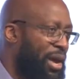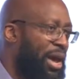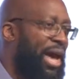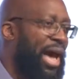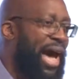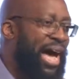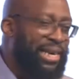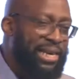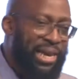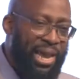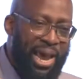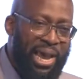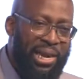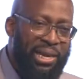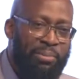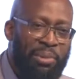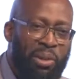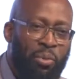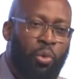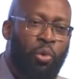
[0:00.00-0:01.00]
And the
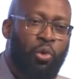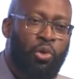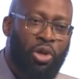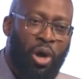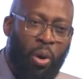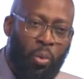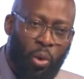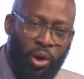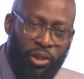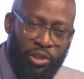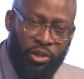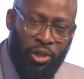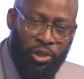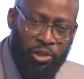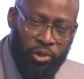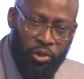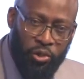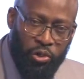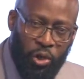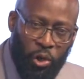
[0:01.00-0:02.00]
enemy would not want us
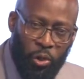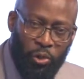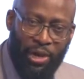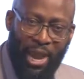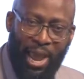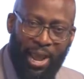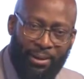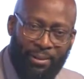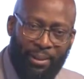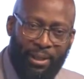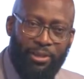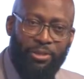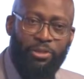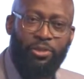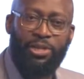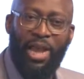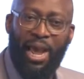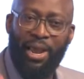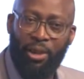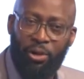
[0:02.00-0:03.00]
to know that, so
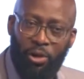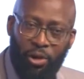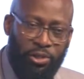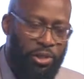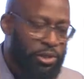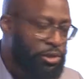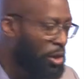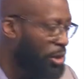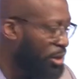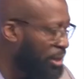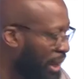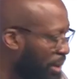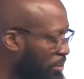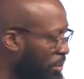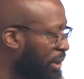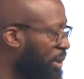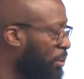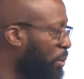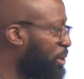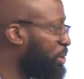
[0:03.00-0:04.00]
that God does not gain
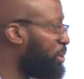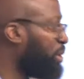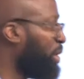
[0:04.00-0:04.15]
what he wants to